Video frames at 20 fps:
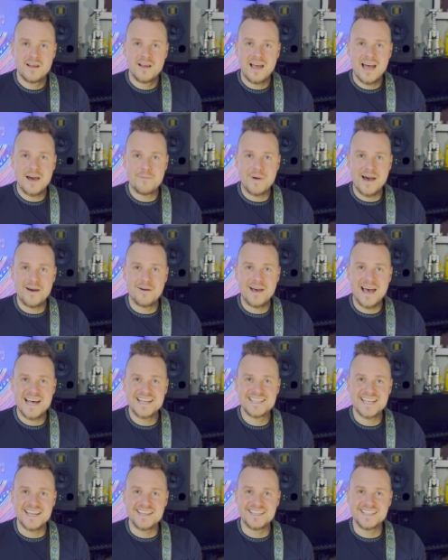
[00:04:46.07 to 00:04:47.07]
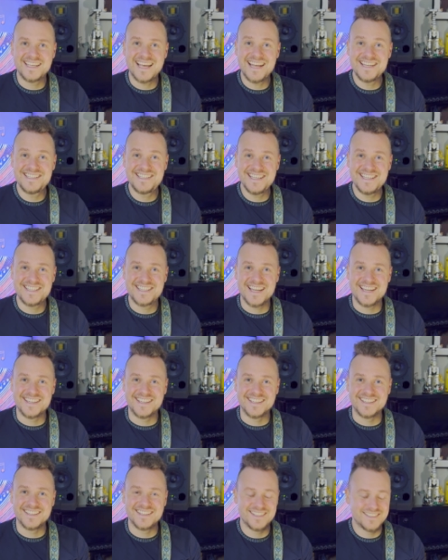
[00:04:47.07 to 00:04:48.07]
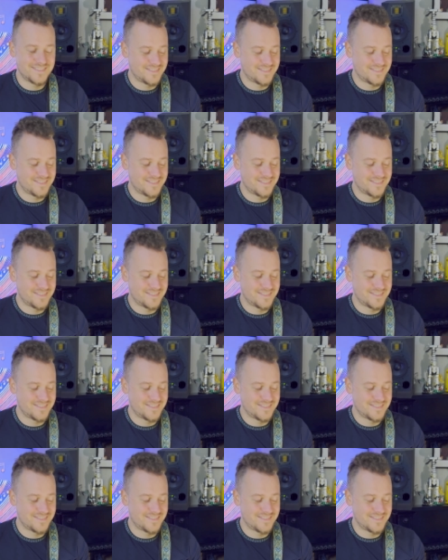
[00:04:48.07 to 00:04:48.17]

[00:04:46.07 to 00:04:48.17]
How about ascending and descending?